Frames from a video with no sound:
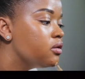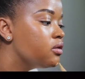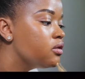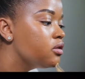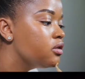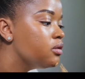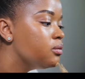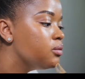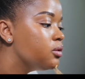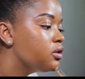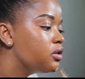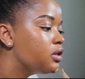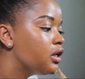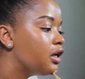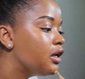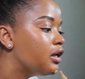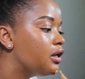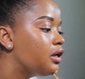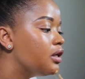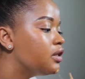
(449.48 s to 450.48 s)
So I'm just
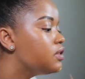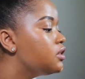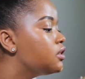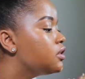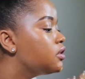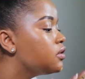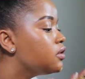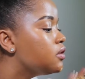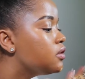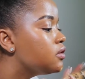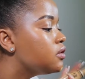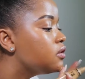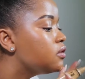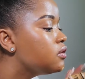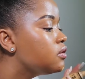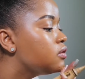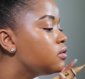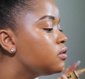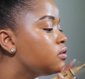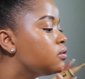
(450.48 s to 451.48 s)
highlighting
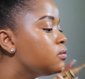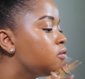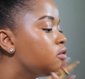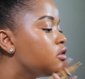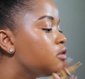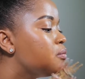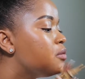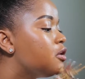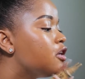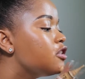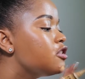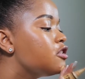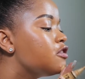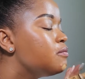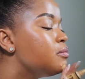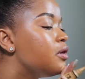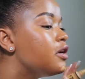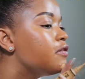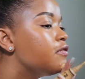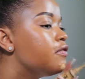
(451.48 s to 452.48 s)
the parts of
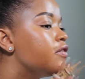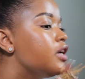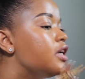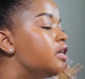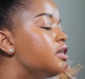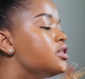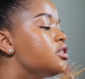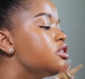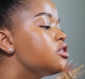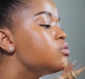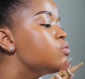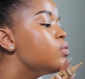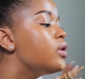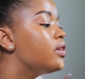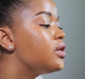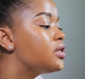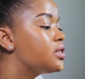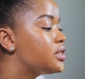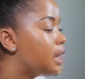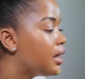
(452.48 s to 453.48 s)
my face where the
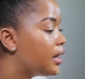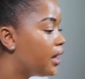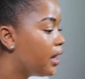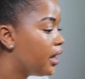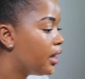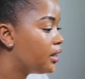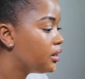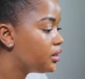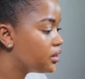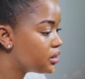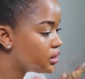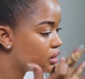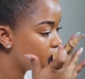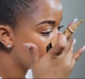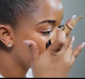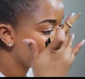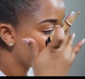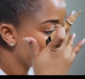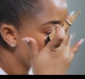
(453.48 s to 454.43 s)
sun hits,